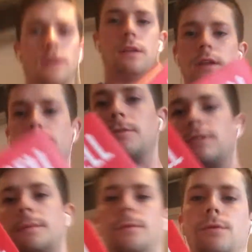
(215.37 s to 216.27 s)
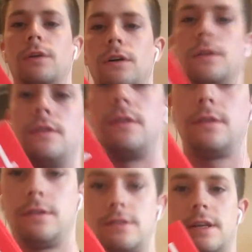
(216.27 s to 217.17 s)
like for example, we've got
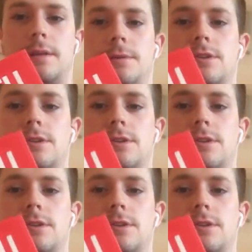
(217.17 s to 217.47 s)
Sell or Be